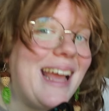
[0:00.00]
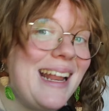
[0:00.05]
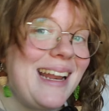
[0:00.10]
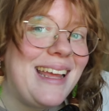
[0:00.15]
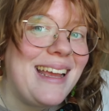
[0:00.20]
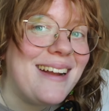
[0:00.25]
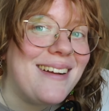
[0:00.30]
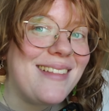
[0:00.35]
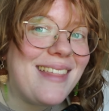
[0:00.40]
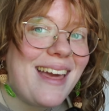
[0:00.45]
and
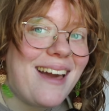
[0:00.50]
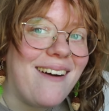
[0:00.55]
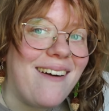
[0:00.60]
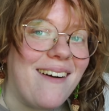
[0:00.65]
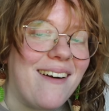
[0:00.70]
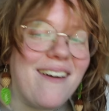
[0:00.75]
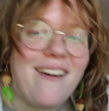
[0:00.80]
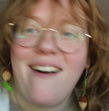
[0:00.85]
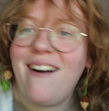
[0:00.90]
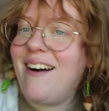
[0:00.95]
here they
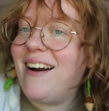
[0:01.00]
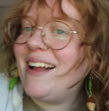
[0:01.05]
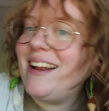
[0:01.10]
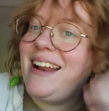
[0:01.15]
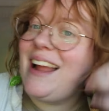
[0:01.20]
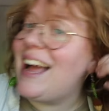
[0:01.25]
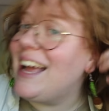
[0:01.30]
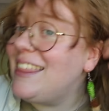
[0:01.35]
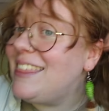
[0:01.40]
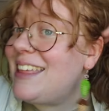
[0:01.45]
are
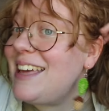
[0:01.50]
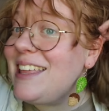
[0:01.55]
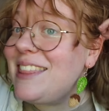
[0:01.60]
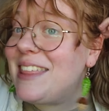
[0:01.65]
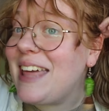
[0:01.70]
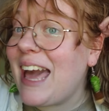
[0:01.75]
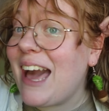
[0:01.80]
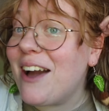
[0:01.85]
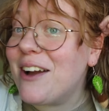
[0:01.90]
on. I think they